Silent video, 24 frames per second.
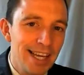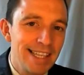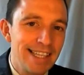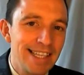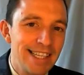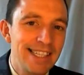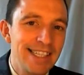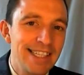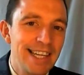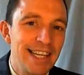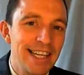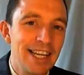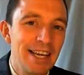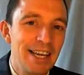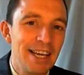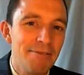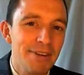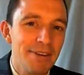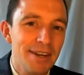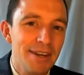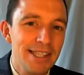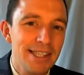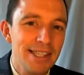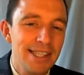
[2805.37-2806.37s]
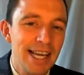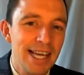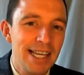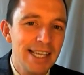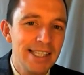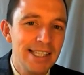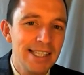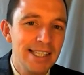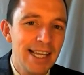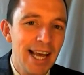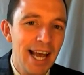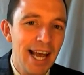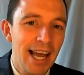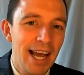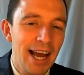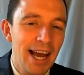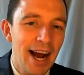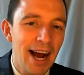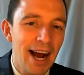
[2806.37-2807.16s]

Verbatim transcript: the significance is they